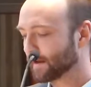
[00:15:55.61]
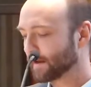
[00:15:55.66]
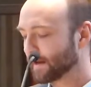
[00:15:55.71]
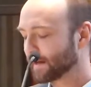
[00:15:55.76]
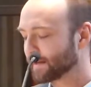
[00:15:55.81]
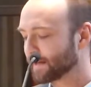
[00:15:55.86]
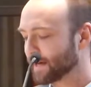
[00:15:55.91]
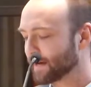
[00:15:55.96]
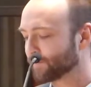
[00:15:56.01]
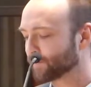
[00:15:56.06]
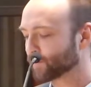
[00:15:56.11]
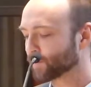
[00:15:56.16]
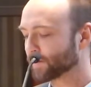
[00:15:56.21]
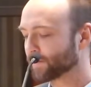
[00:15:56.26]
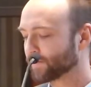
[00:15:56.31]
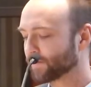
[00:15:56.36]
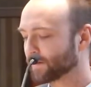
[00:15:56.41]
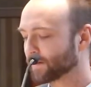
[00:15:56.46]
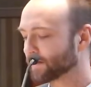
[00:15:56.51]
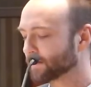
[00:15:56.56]
and have a
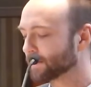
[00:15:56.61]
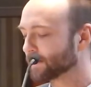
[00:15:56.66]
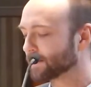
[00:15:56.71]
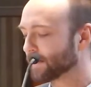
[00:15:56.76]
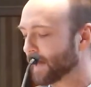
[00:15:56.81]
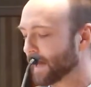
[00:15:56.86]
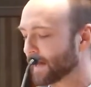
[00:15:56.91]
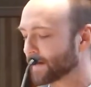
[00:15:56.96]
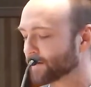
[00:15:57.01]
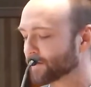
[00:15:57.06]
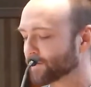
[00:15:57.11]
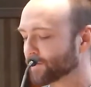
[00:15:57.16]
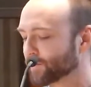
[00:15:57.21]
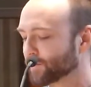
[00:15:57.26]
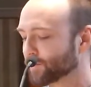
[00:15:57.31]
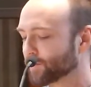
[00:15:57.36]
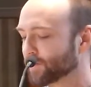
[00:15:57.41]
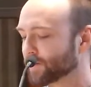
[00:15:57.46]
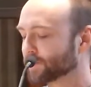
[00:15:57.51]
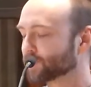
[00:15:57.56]
resilient
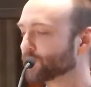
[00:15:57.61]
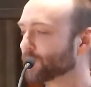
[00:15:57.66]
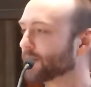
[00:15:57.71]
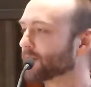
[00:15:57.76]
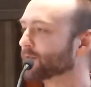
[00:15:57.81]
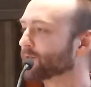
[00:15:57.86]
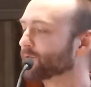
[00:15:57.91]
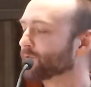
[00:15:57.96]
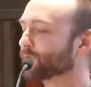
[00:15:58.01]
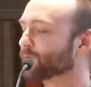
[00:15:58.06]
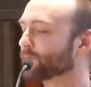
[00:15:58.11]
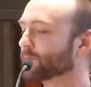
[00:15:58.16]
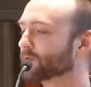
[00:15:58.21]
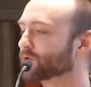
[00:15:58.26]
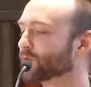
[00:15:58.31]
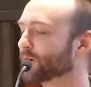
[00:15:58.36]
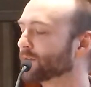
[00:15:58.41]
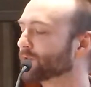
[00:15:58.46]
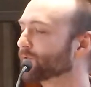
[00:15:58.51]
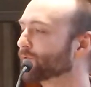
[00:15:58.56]
attitude that
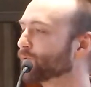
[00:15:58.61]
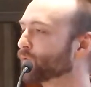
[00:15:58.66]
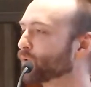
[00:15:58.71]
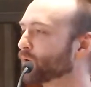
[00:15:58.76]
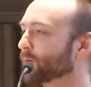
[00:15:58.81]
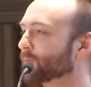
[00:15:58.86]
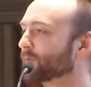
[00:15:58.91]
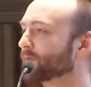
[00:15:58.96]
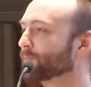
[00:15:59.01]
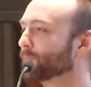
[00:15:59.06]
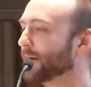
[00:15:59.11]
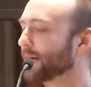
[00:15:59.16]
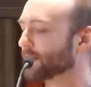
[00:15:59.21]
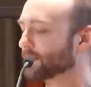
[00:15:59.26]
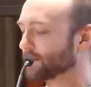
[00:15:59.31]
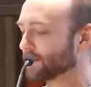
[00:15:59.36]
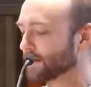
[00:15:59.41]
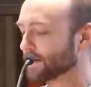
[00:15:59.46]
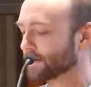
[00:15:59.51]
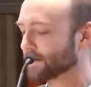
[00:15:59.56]
transforms
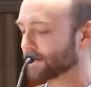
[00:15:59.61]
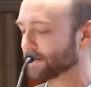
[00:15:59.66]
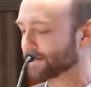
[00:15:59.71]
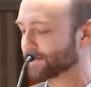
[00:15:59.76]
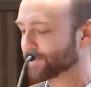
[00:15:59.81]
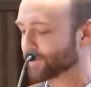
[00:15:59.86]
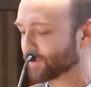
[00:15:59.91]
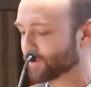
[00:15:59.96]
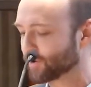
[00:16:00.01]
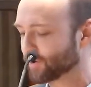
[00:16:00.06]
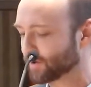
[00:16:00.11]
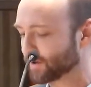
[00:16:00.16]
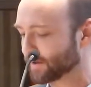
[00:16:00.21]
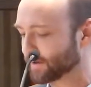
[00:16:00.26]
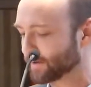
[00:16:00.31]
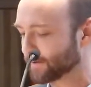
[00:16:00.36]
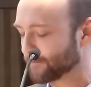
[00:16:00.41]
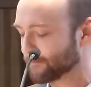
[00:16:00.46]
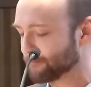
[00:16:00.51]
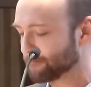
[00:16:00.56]
bad luck into good.